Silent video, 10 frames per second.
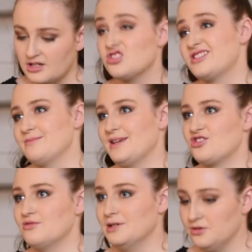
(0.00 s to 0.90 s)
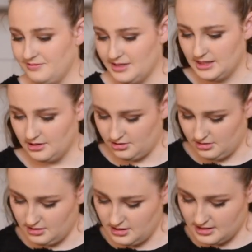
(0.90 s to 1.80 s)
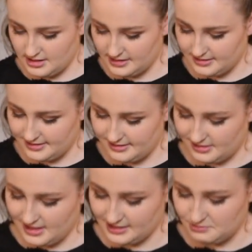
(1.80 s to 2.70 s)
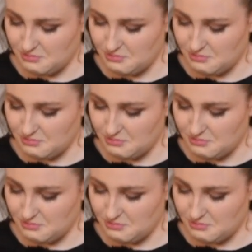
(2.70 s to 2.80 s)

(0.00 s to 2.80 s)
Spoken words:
just to make sure we're all ready to go. And that gets